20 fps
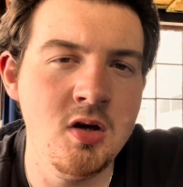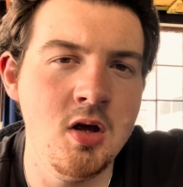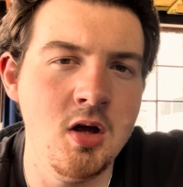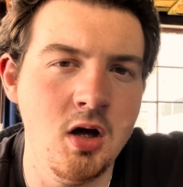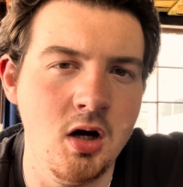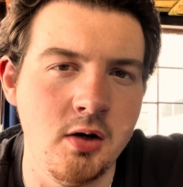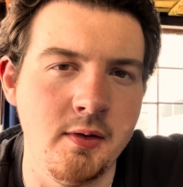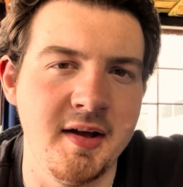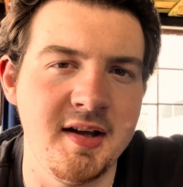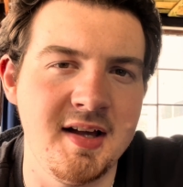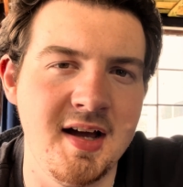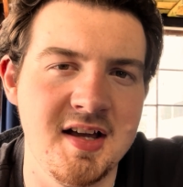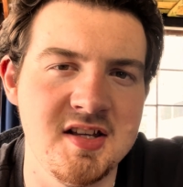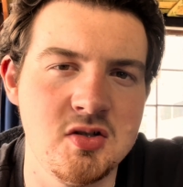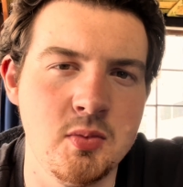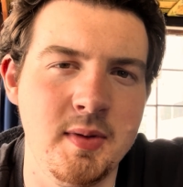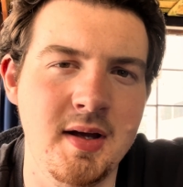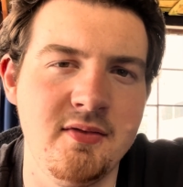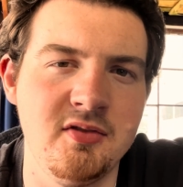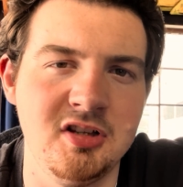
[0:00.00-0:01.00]
Alright guys, so
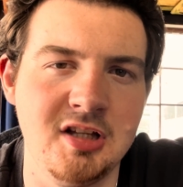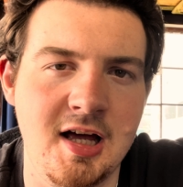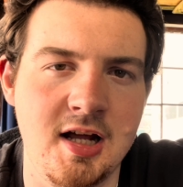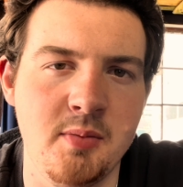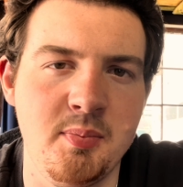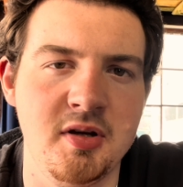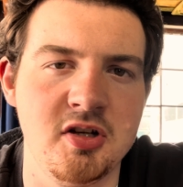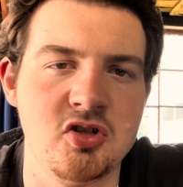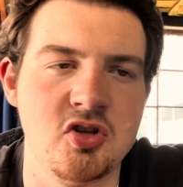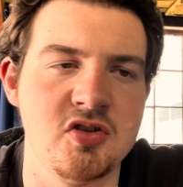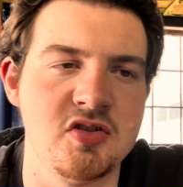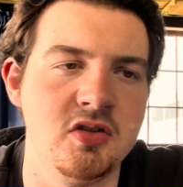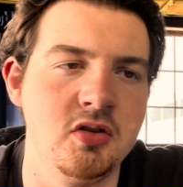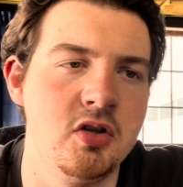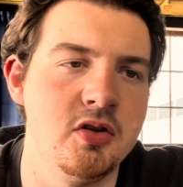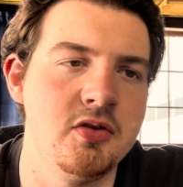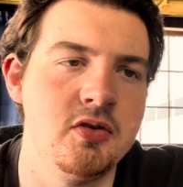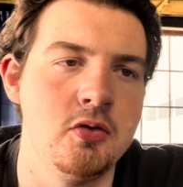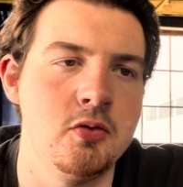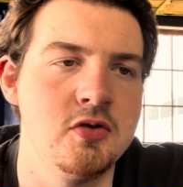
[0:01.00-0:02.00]
we have a lot of pictures to look
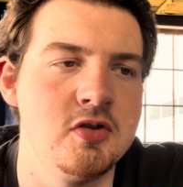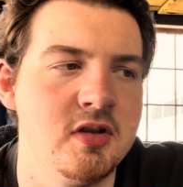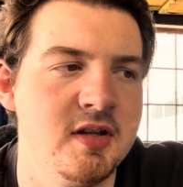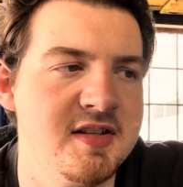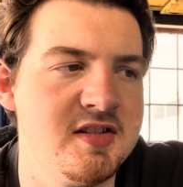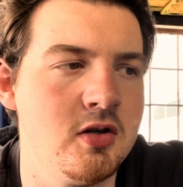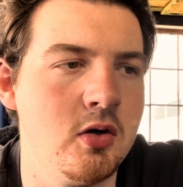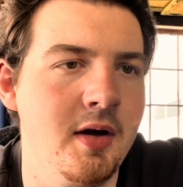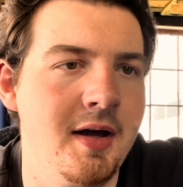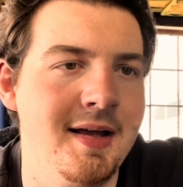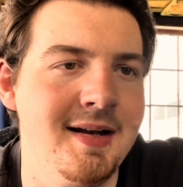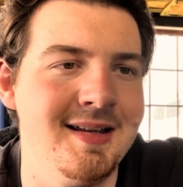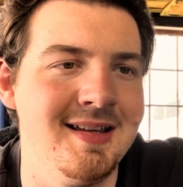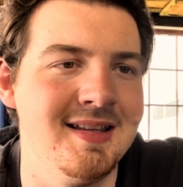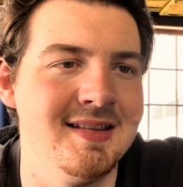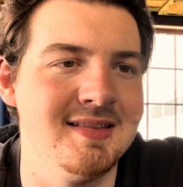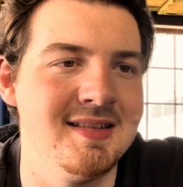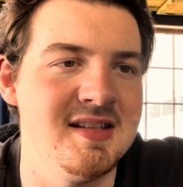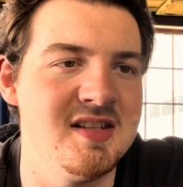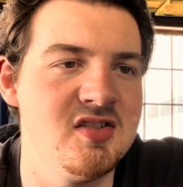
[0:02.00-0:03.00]
through, so let's go ahead and
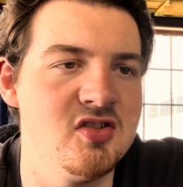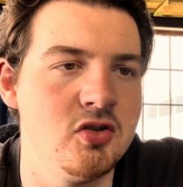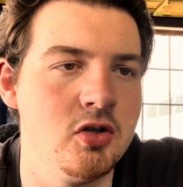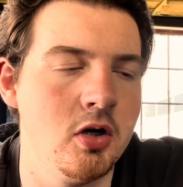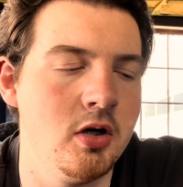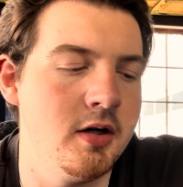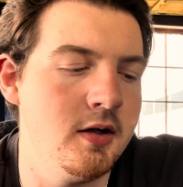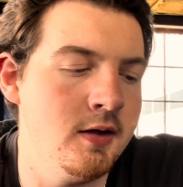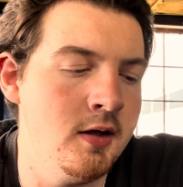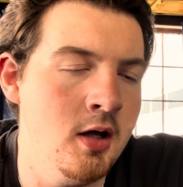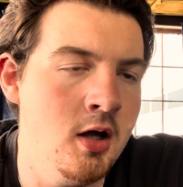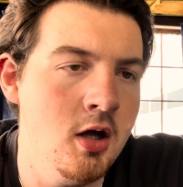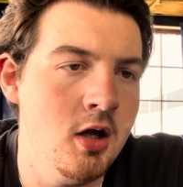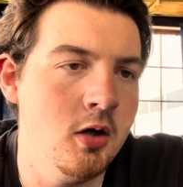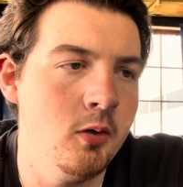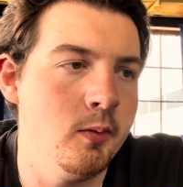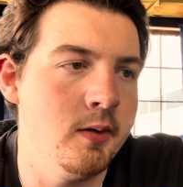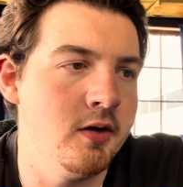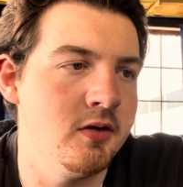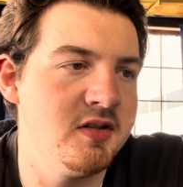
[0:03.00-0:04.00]
get this started.
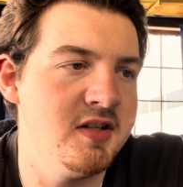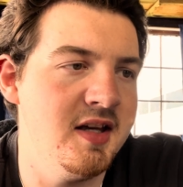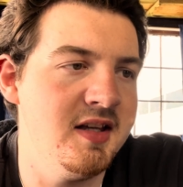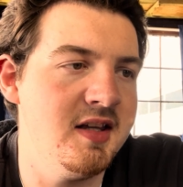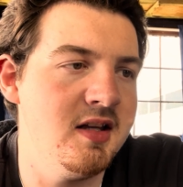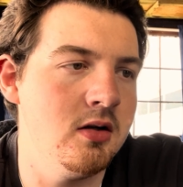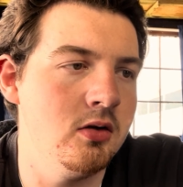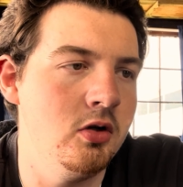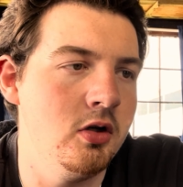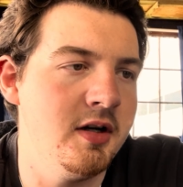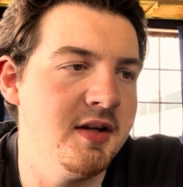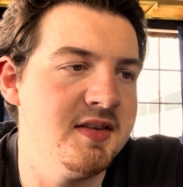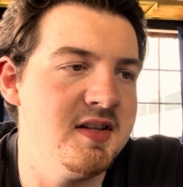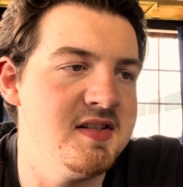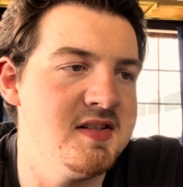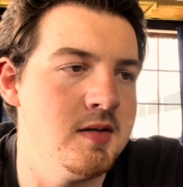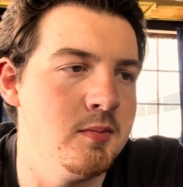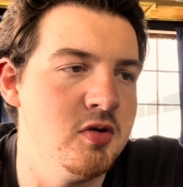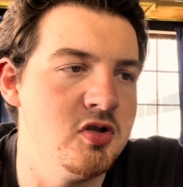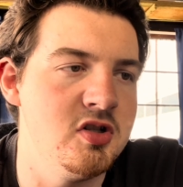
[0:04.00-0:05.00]
We are taking a look at these
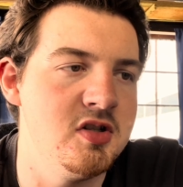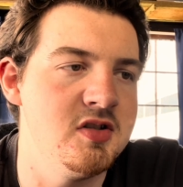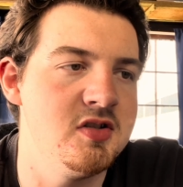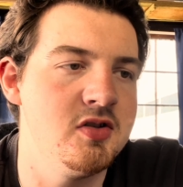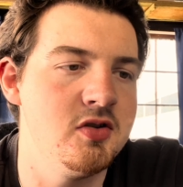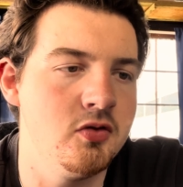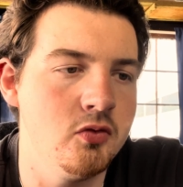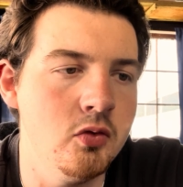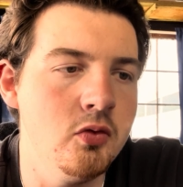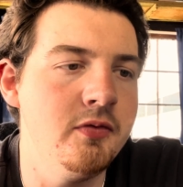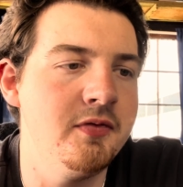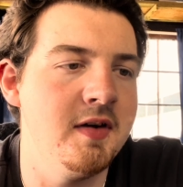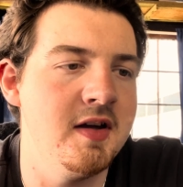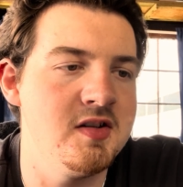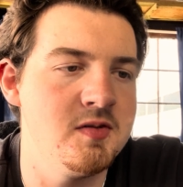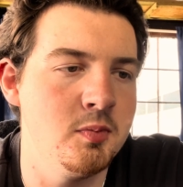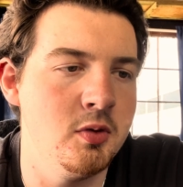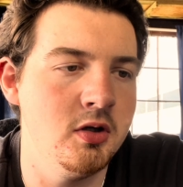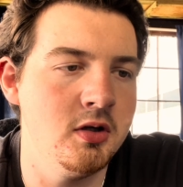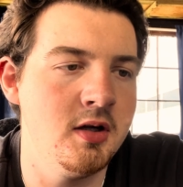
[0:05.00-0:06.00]
images through
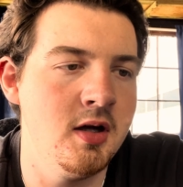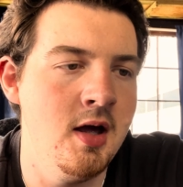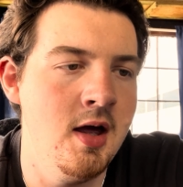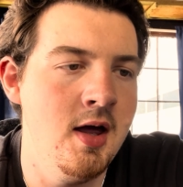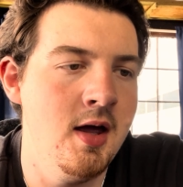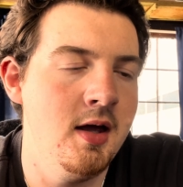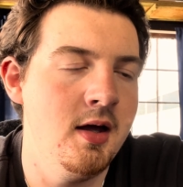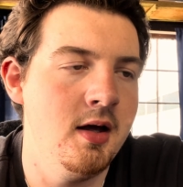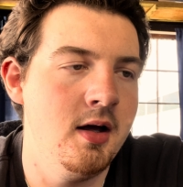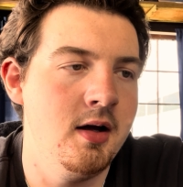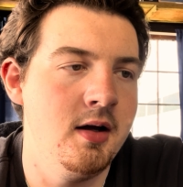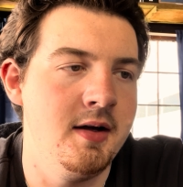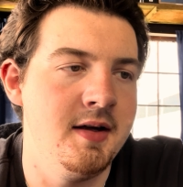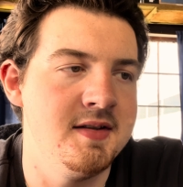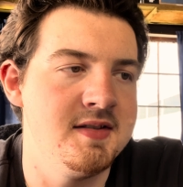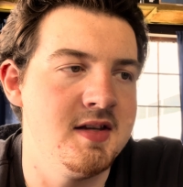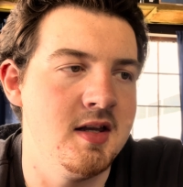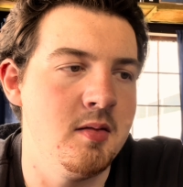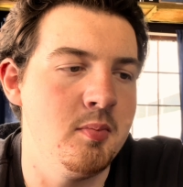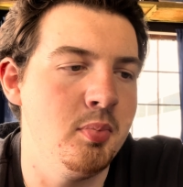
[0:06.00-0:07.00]
Facebook.
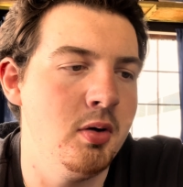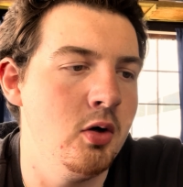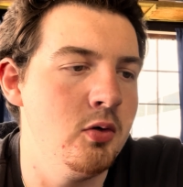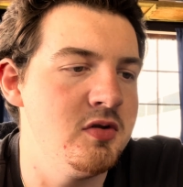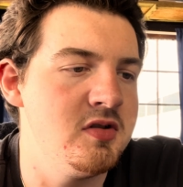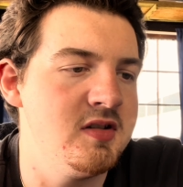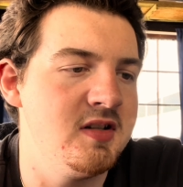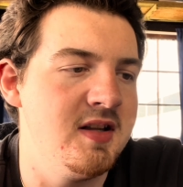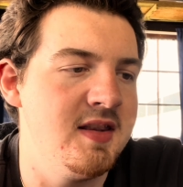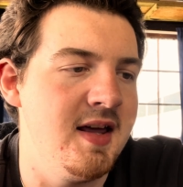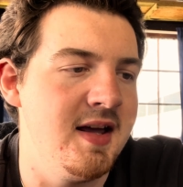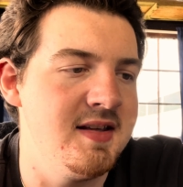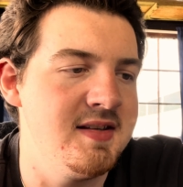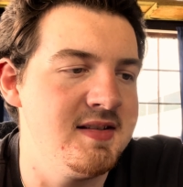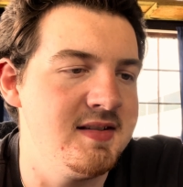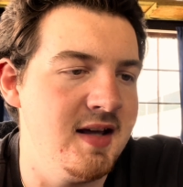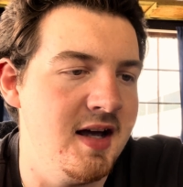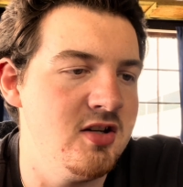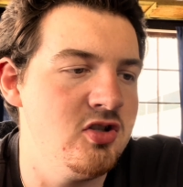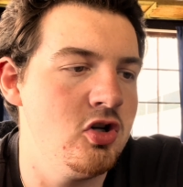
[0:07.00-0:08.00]
It's a post that
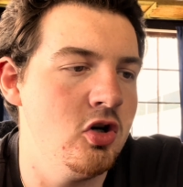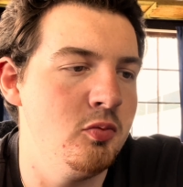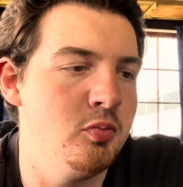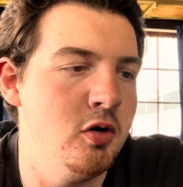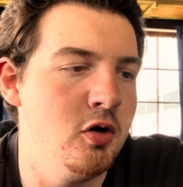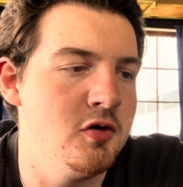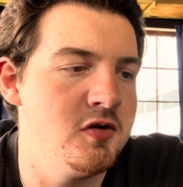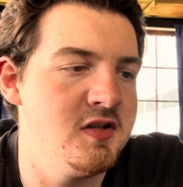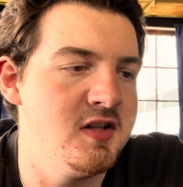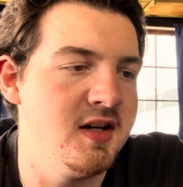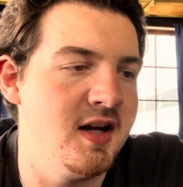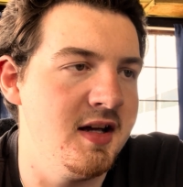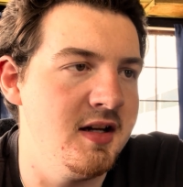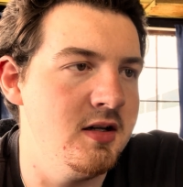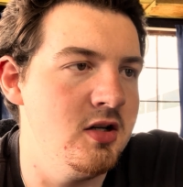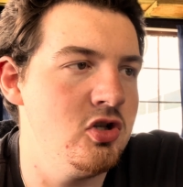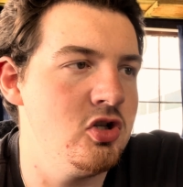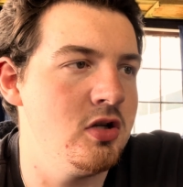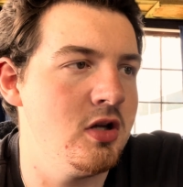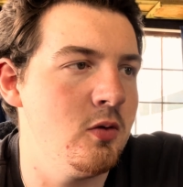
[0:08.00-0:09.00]
Sideshow posted. I
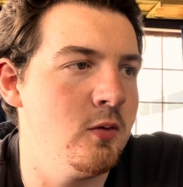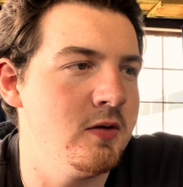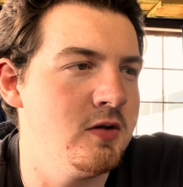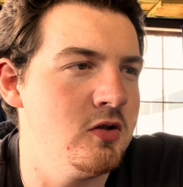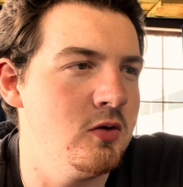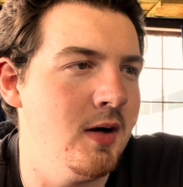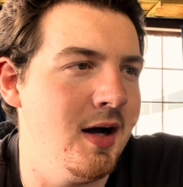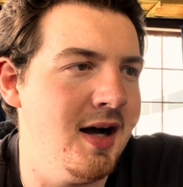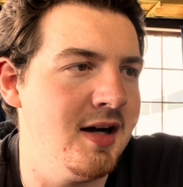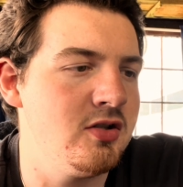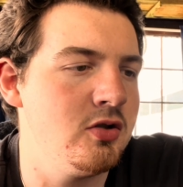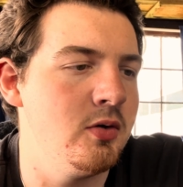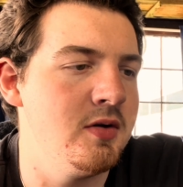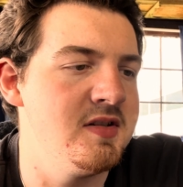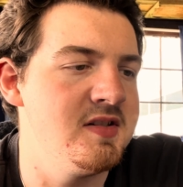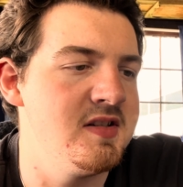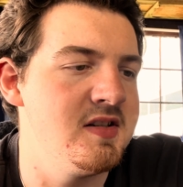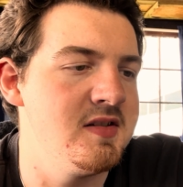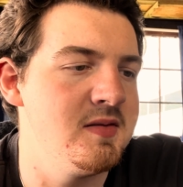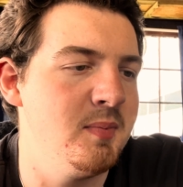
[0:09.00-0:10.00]
initially went to Hot
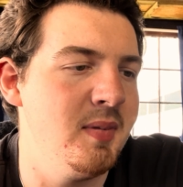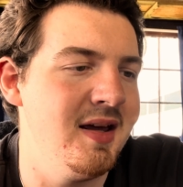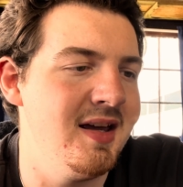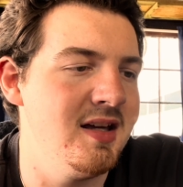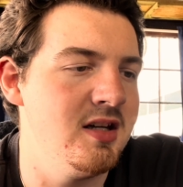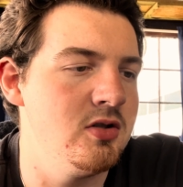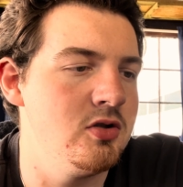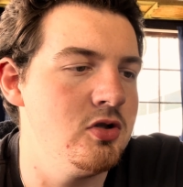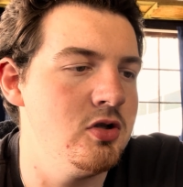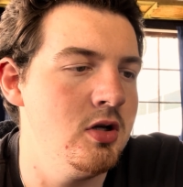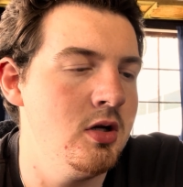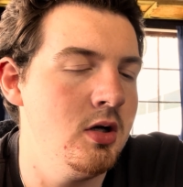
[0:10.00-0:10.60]
Toys' page,